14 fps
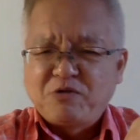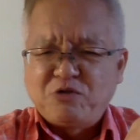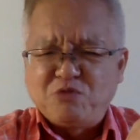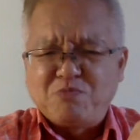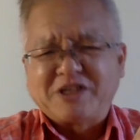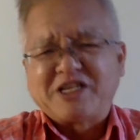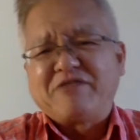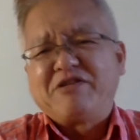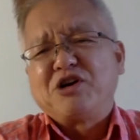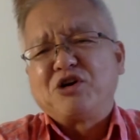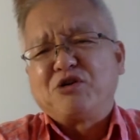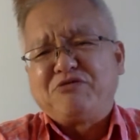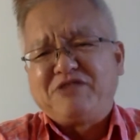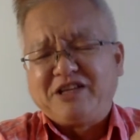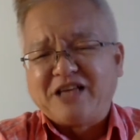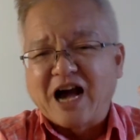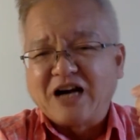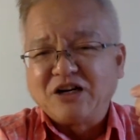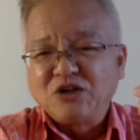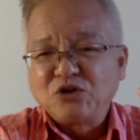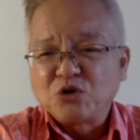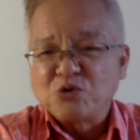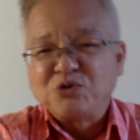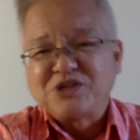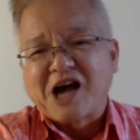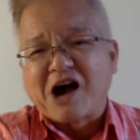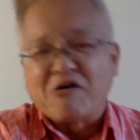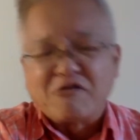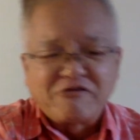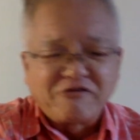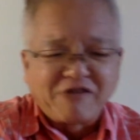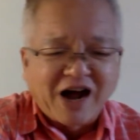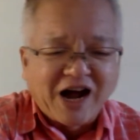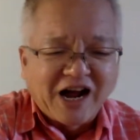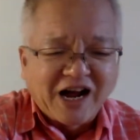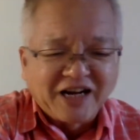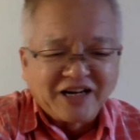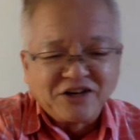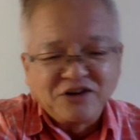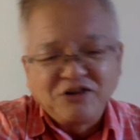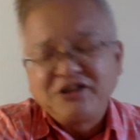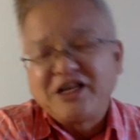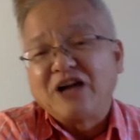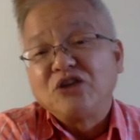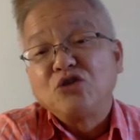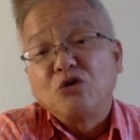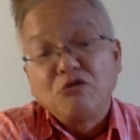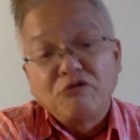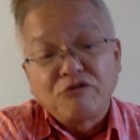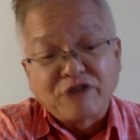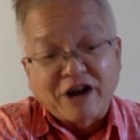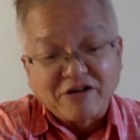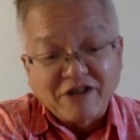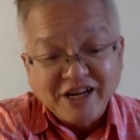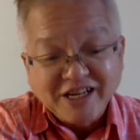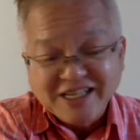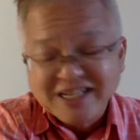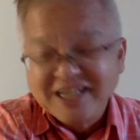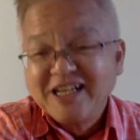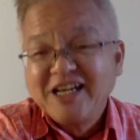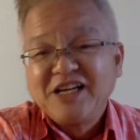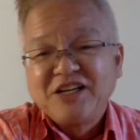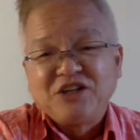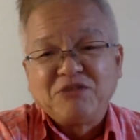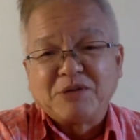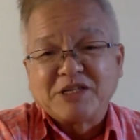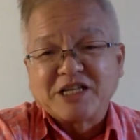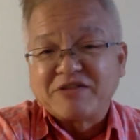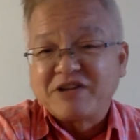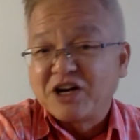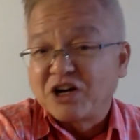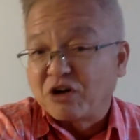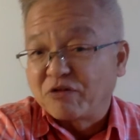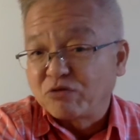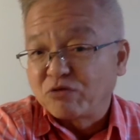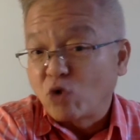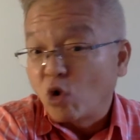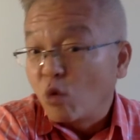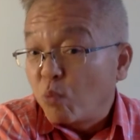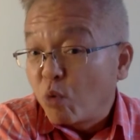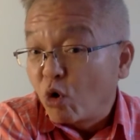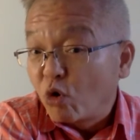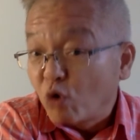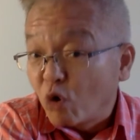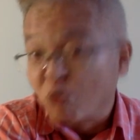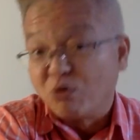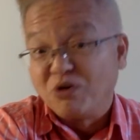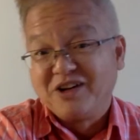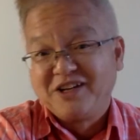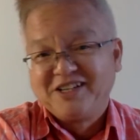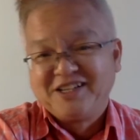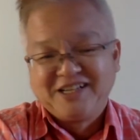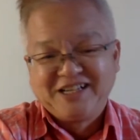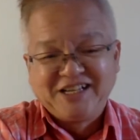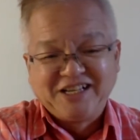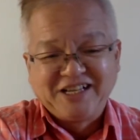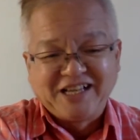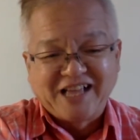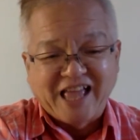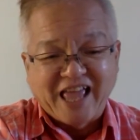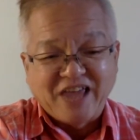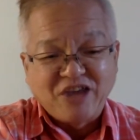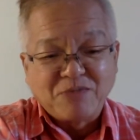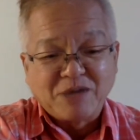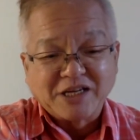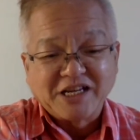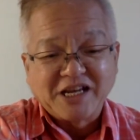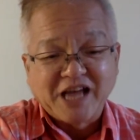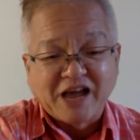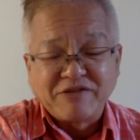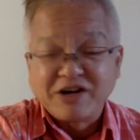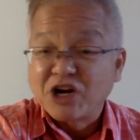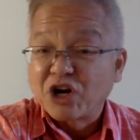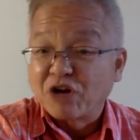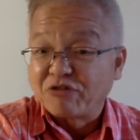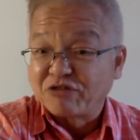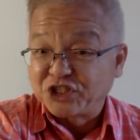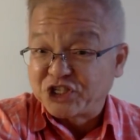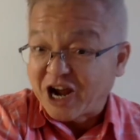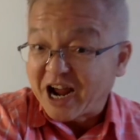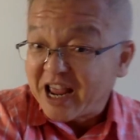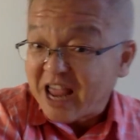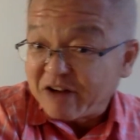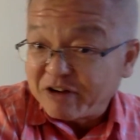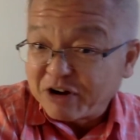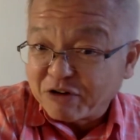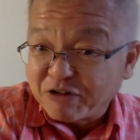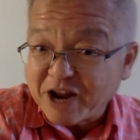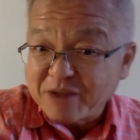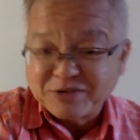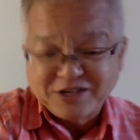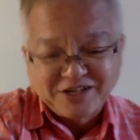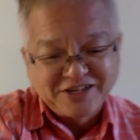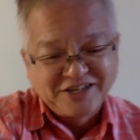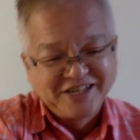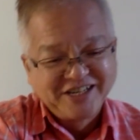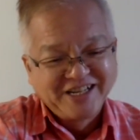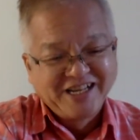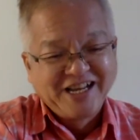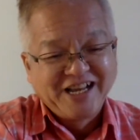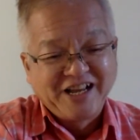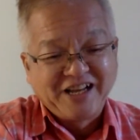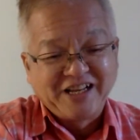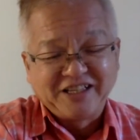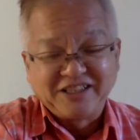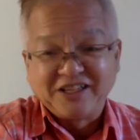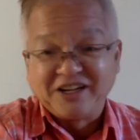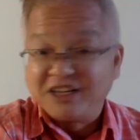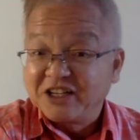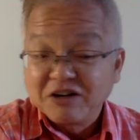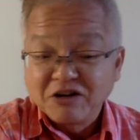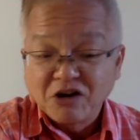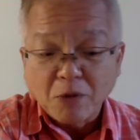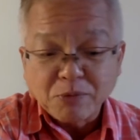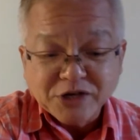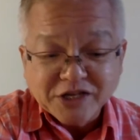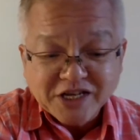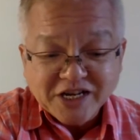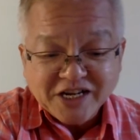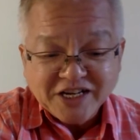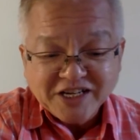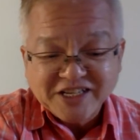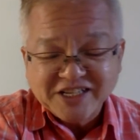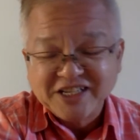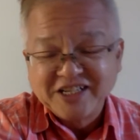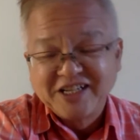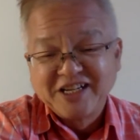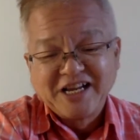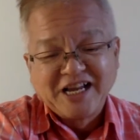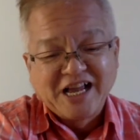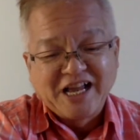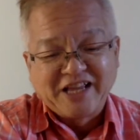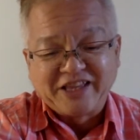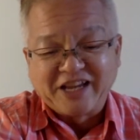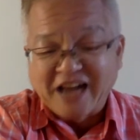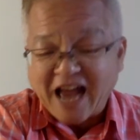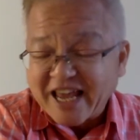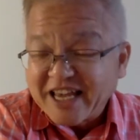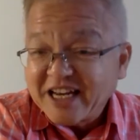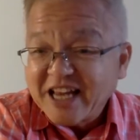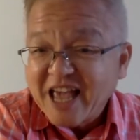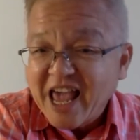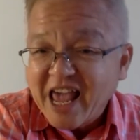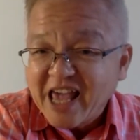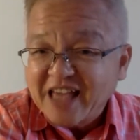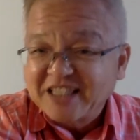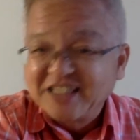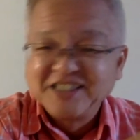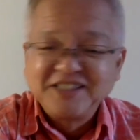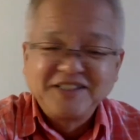you must have heard of Yangzhou Chao Fan, you know, Yangzhou fried rice. You must have heard of Dongbo Rou. You must have heard of Shanghai Hairy Crabs, the little lobsters, the lion head.